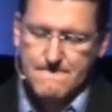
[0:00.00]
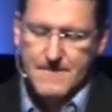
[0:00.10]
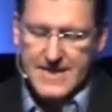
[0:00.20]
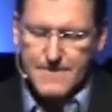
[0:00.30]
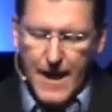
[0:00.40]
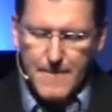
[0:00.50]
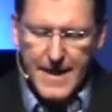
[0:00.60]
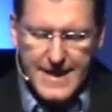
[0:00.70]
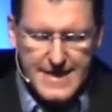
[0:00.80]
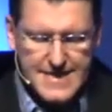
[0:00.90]
It's about
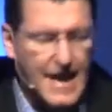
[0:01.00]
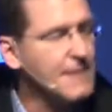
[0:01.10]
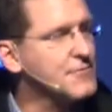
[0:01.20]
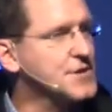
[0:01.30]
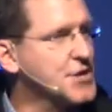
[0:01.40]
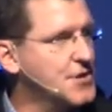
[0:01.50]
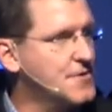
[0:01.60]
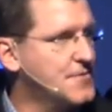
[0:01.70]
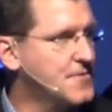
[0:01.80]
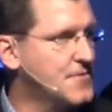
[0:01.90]
making disciples
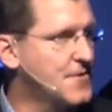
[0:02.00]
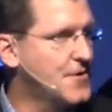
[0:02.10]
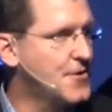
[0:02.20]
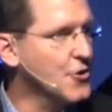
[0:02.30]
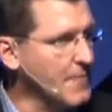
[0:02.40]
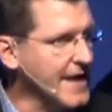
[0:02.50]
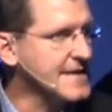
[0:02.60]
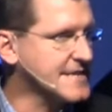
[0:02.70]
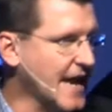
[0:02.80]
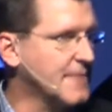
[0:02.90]
who make
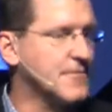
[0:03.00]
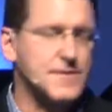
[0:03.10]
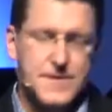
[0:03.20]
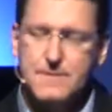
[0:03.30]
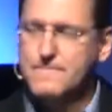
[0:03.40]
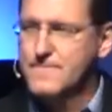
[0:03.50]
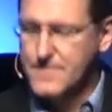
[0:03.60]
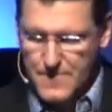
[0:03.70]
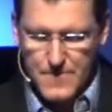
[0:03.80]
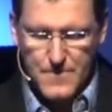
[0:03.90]
disciples.
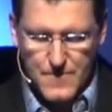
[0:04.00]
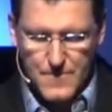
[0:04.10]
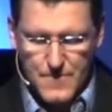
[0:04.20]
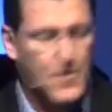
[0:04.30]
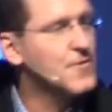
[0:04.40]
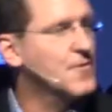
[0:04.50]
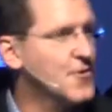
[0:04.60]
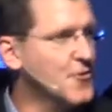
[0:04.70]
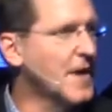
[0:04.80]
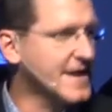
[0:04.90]

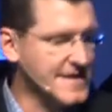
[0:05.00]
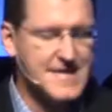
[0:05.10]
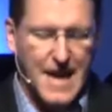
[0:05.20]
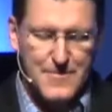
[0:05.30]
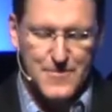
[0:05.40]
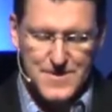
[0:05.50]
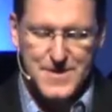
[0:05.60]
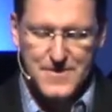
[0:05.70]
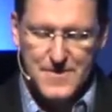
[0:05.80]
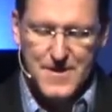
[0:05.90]
Who make disciples,
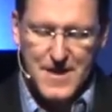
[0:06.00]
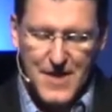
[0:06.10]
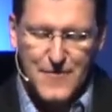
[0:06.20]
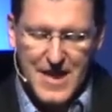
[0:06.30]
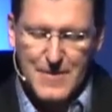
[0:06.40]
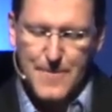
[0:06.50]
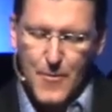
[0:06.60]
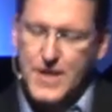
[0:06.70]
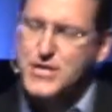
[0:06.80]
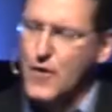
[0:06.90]
if you get my
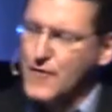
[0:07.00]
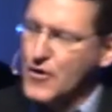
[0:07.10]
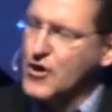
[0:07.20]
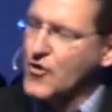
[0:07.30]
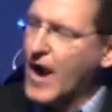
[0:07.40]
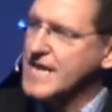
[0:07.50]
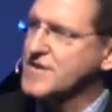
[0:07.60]
point. So if you're a Christ